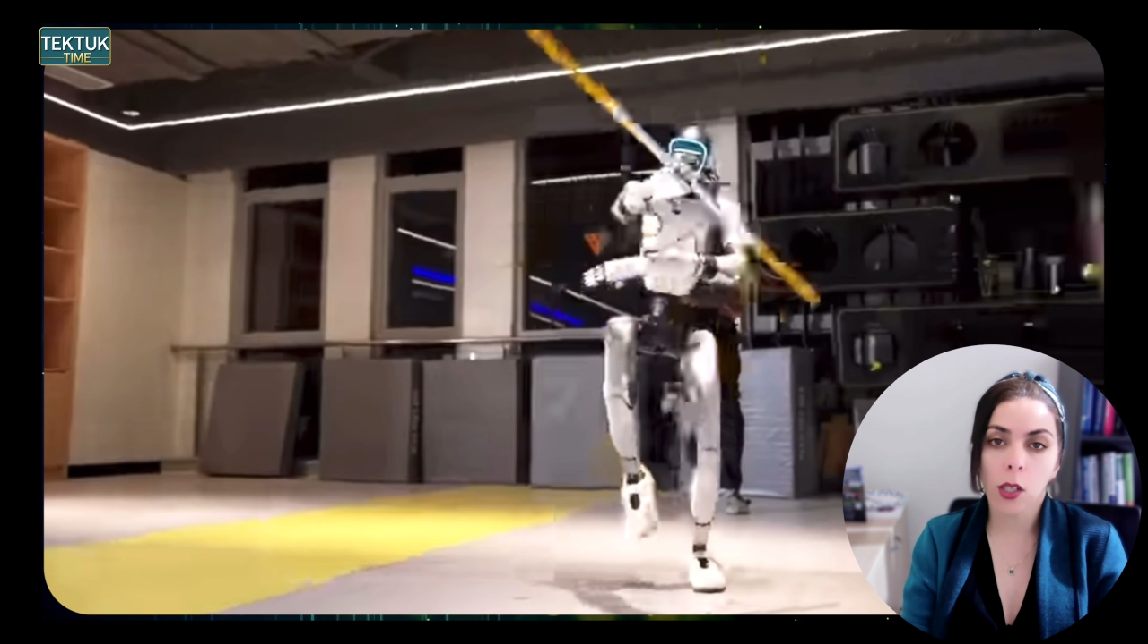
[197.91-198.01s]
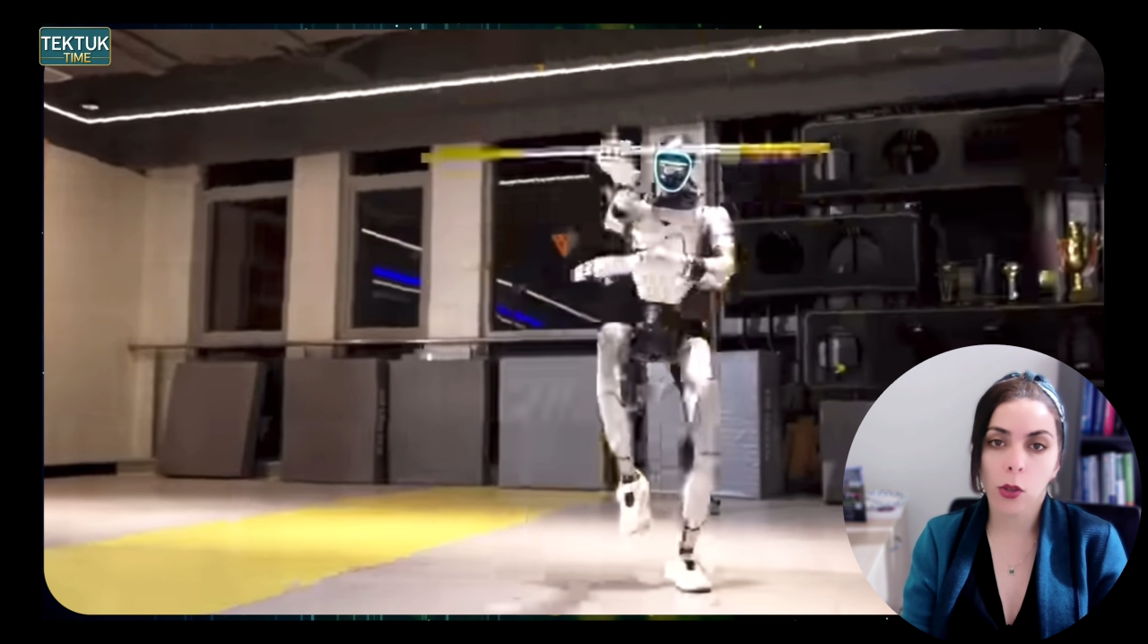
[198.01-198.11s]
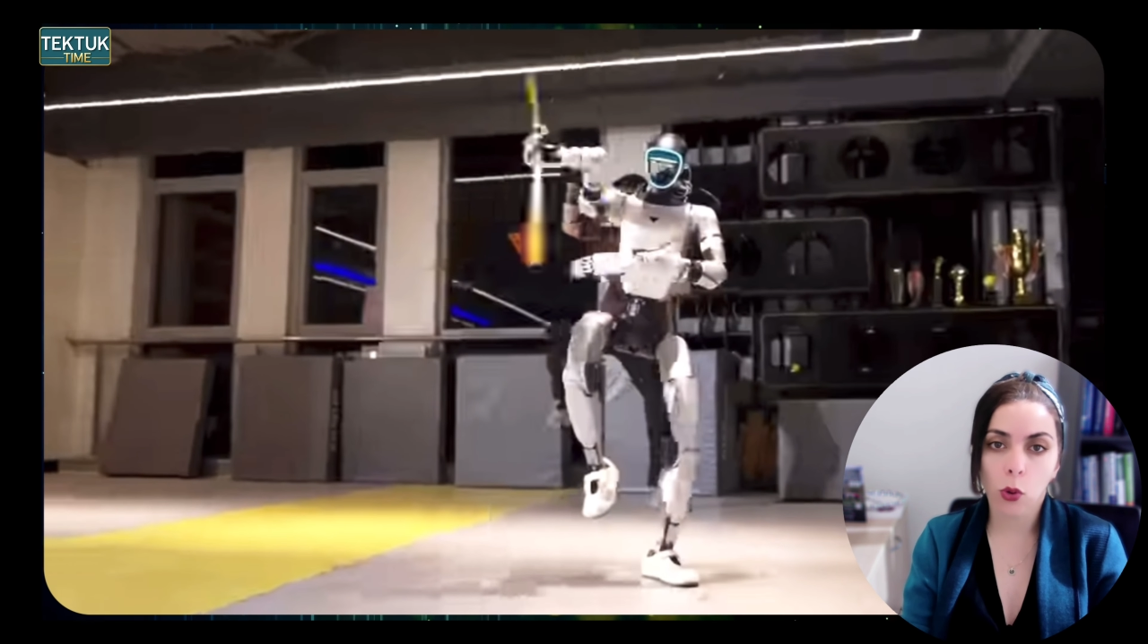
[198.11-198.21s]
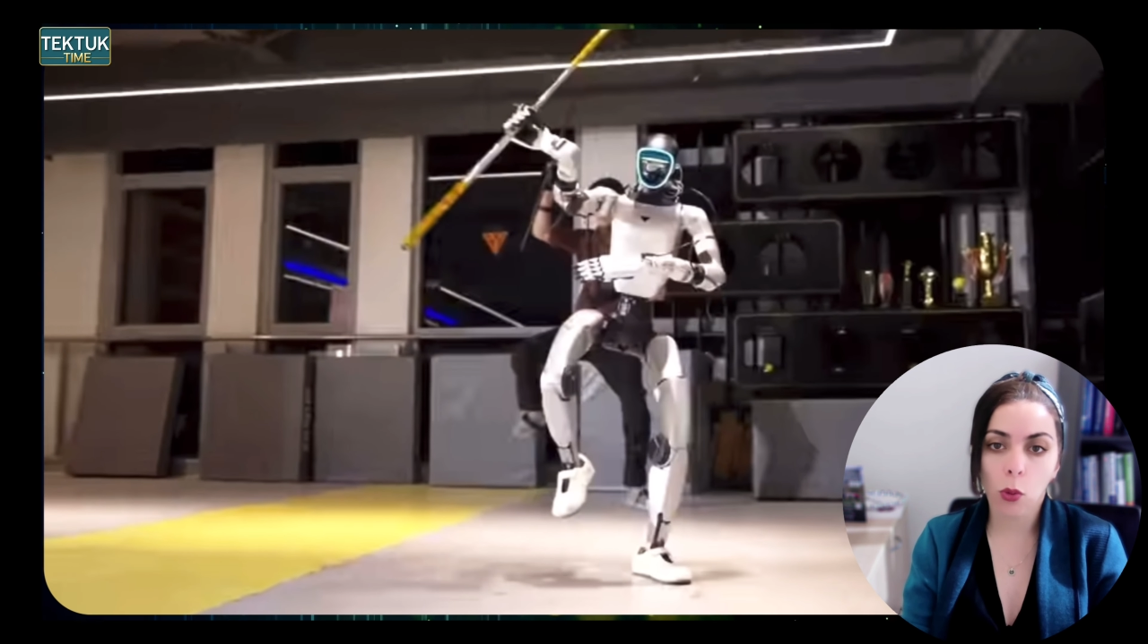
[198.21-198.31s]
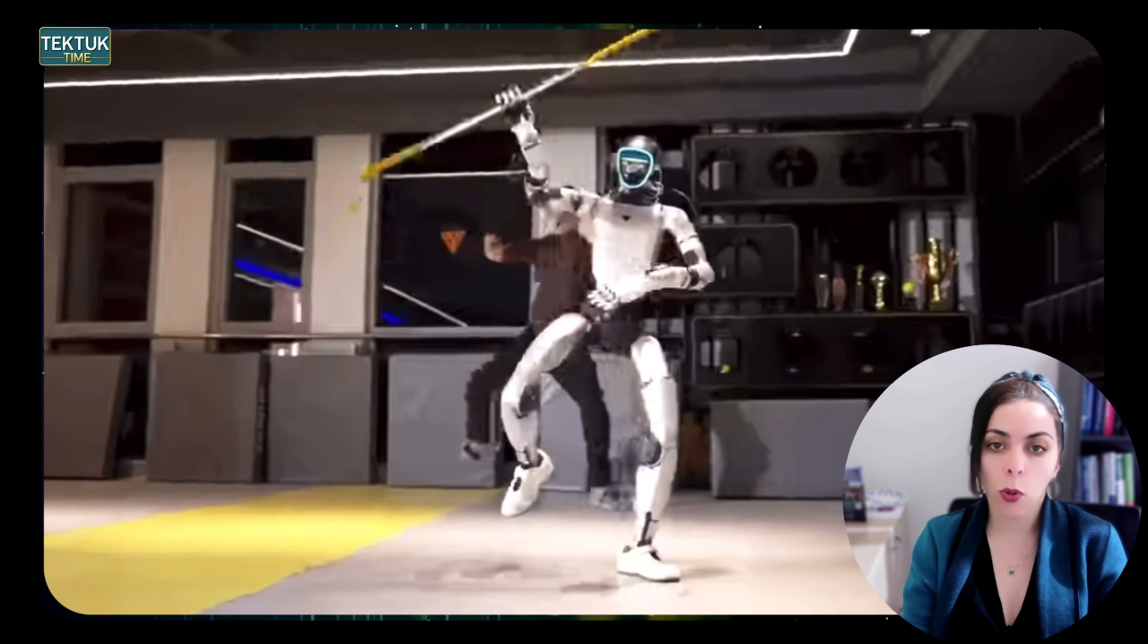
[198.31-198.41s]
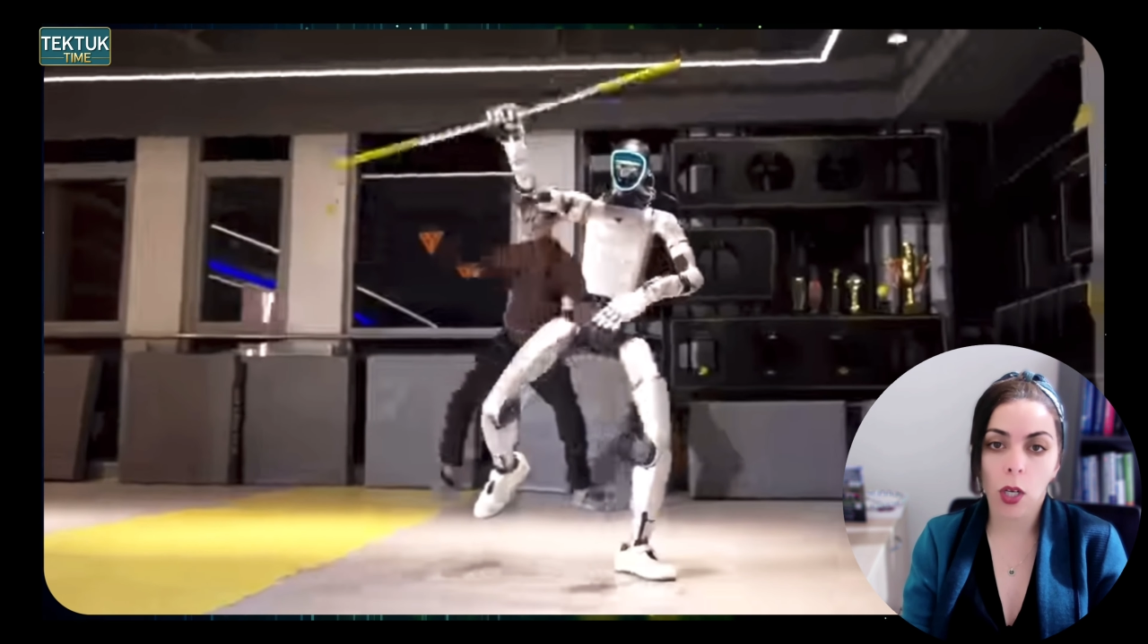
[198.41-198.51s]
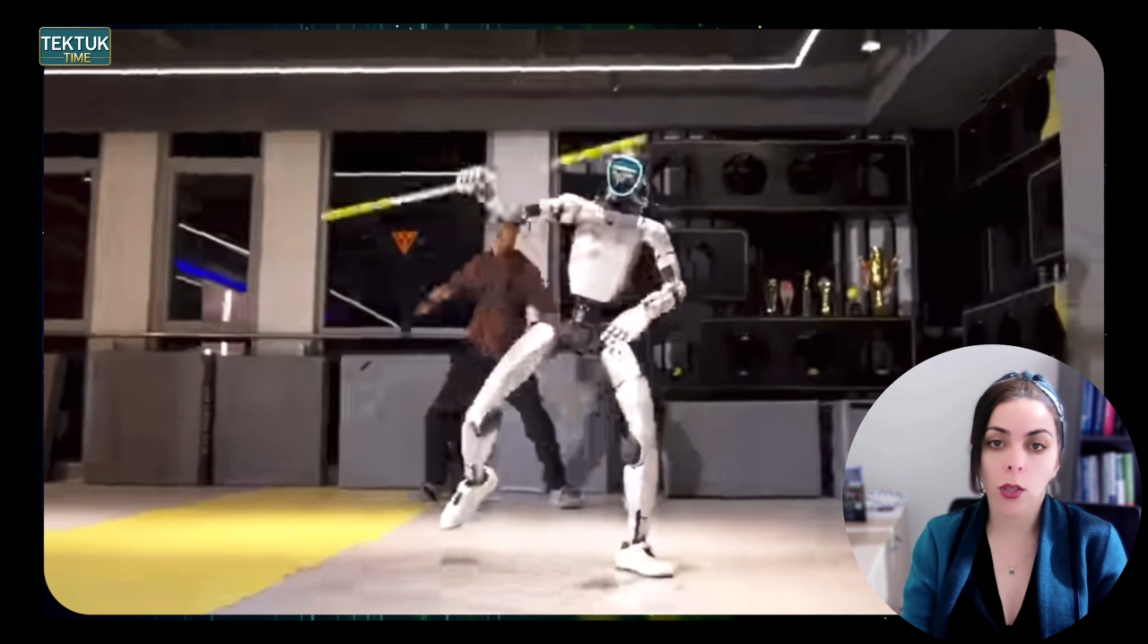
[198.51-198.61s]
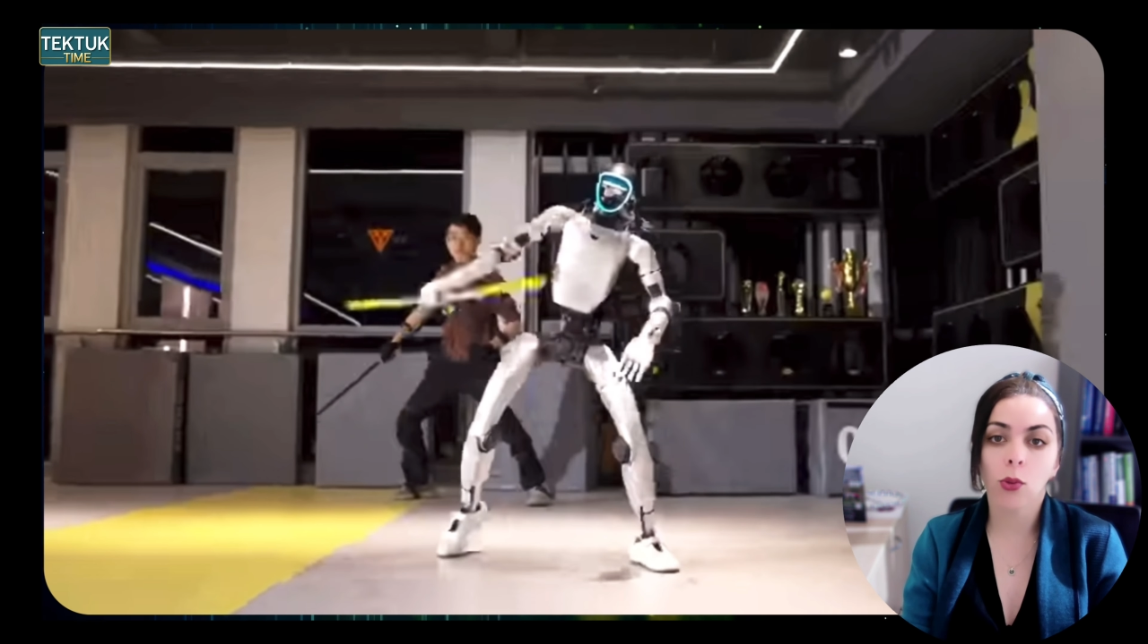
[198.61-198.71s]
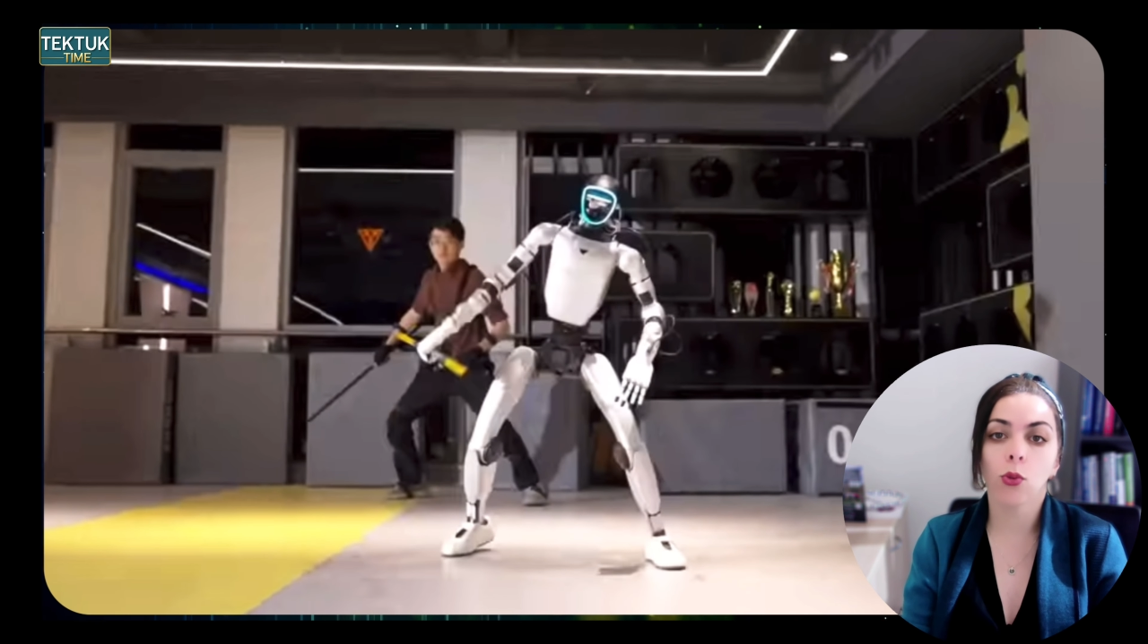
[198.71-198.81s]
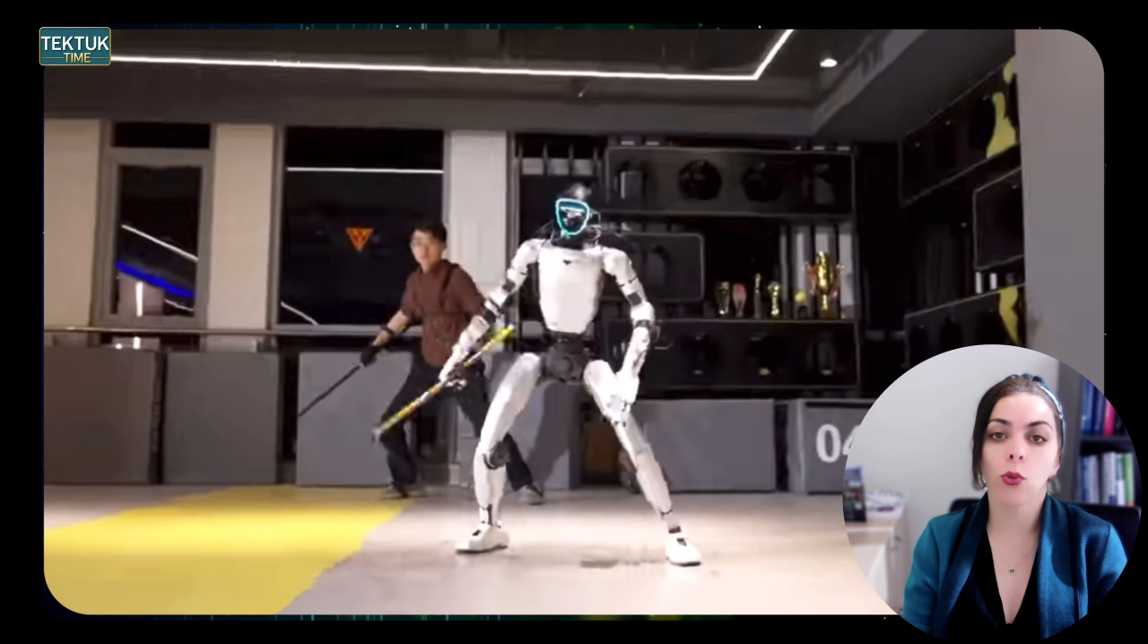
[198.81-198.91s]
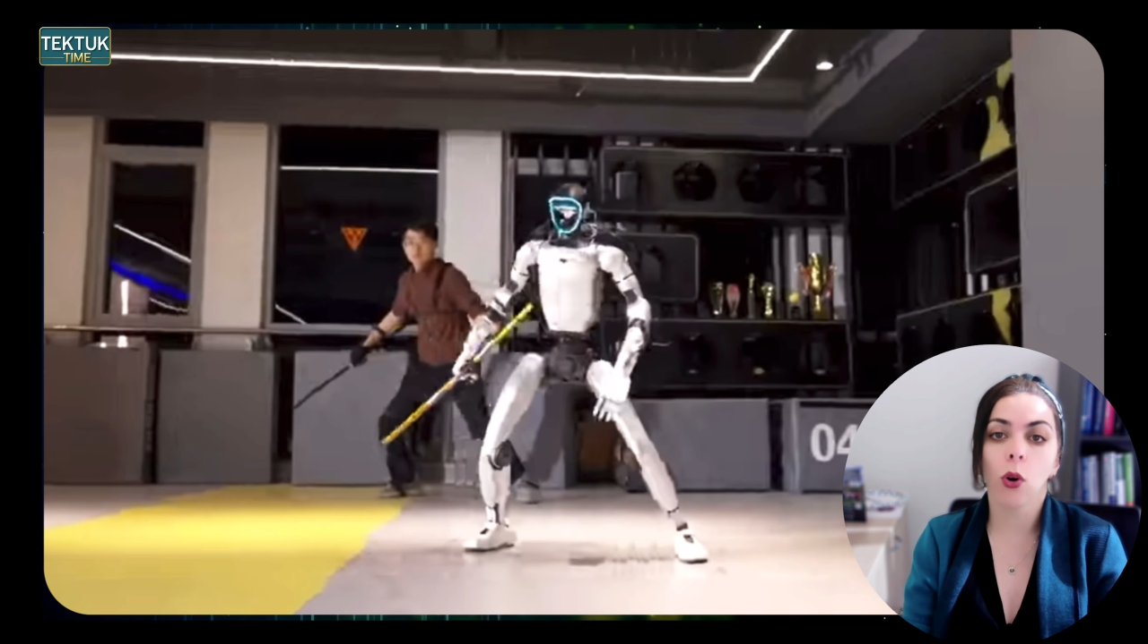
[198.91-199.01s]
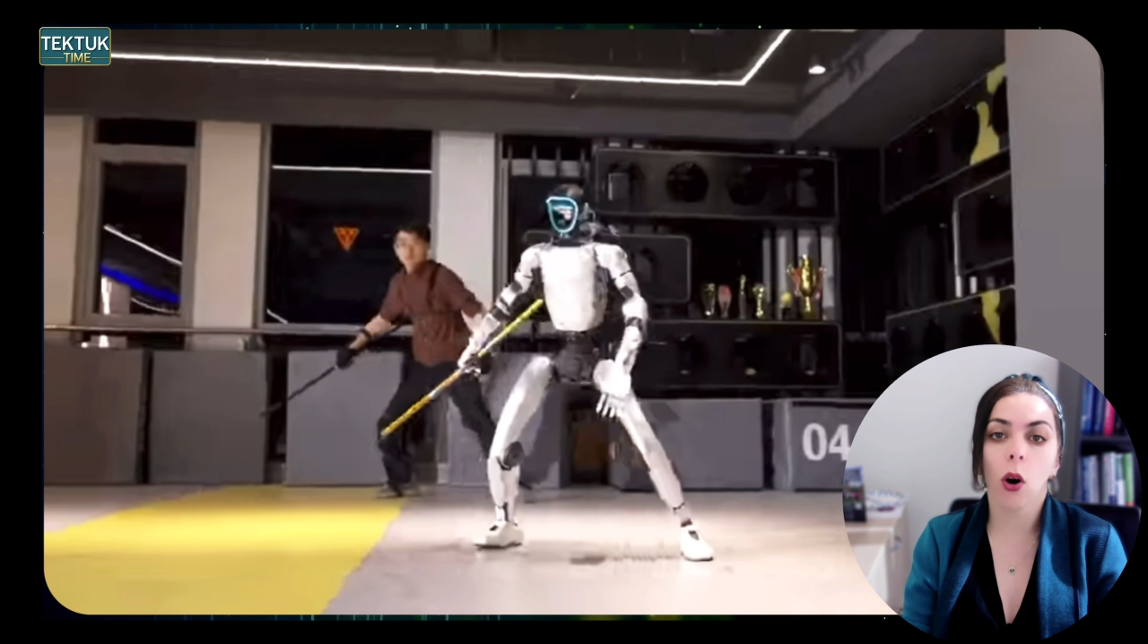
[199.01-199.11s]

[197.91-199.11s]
a robot to do